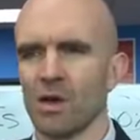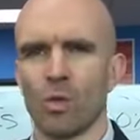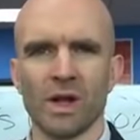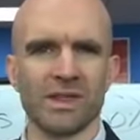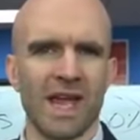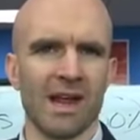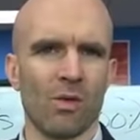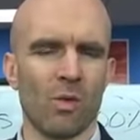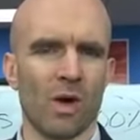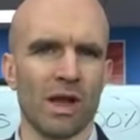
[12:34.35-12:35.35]
what they
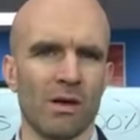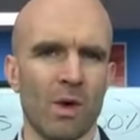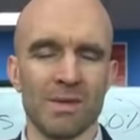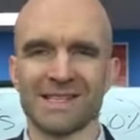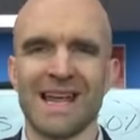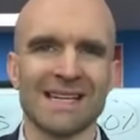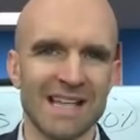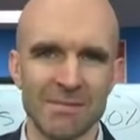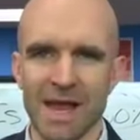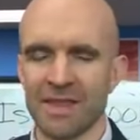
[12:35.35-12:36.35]
what what mistakes
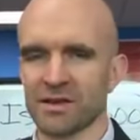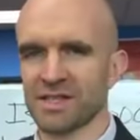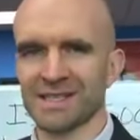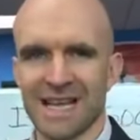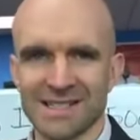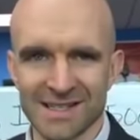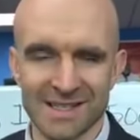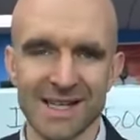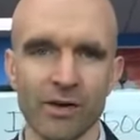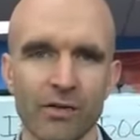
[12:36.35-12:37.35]
they made, their successes,
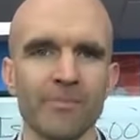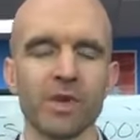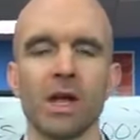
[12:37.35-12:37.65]
etc.